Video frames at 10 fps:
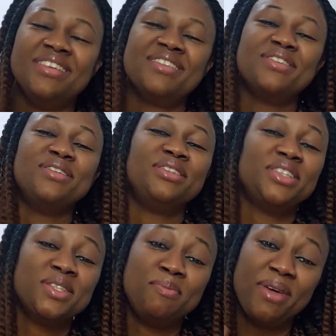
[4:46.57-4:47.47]
So
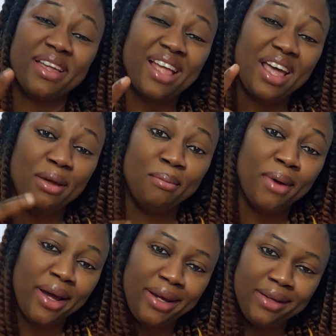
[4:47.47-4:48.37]
just bear that in
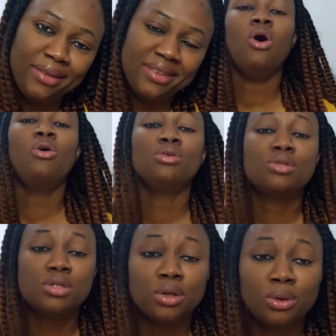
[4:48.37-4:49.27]
mind.
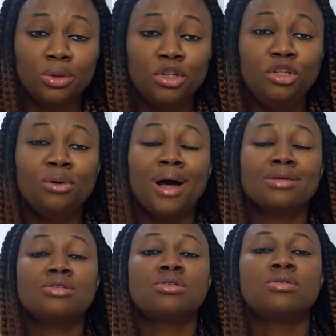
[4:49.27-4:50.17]
Also, you are
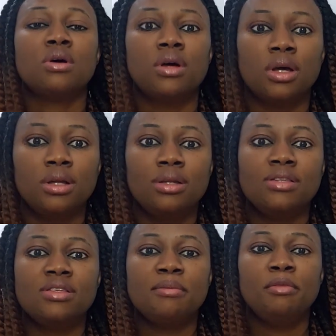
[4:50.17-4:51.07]
stuck in the
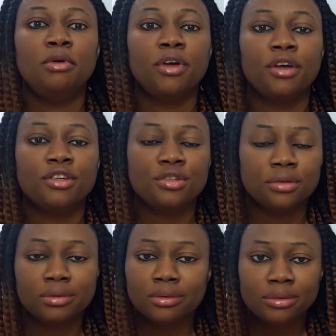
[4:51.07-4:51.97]
same
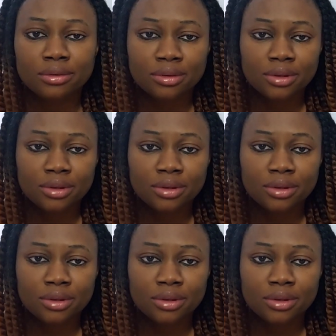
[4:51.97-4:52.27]
location.